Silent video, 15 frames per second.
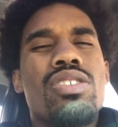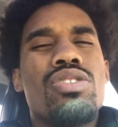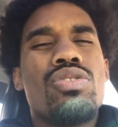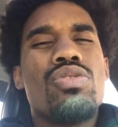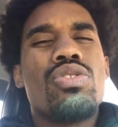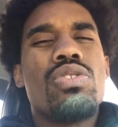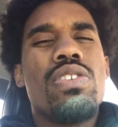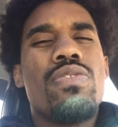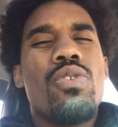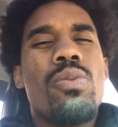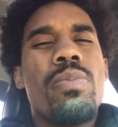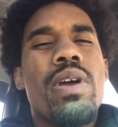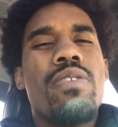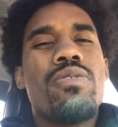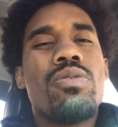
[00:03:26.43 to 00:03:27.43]
2-3-4
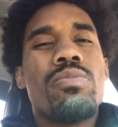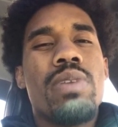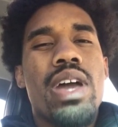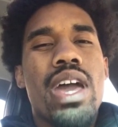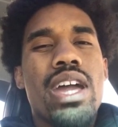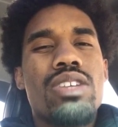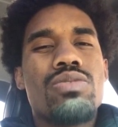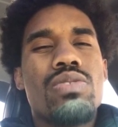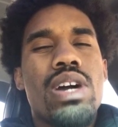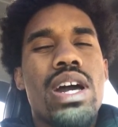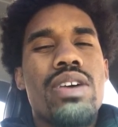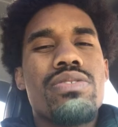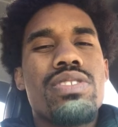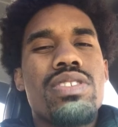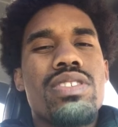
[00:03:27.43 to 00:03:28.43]
bedroom actual
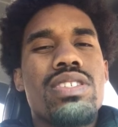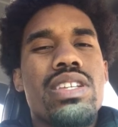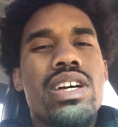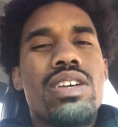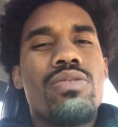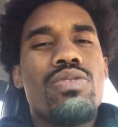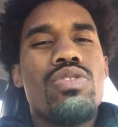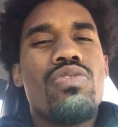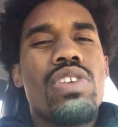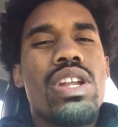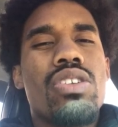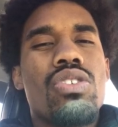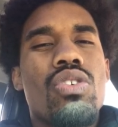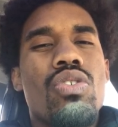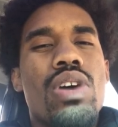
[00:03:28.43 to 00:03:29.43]
houses, like where you rent
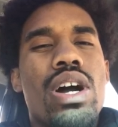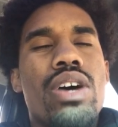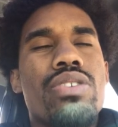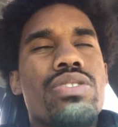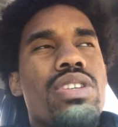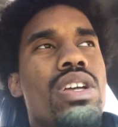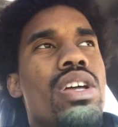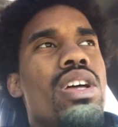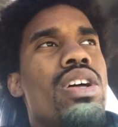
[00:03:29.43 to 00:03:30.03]
out the whole house.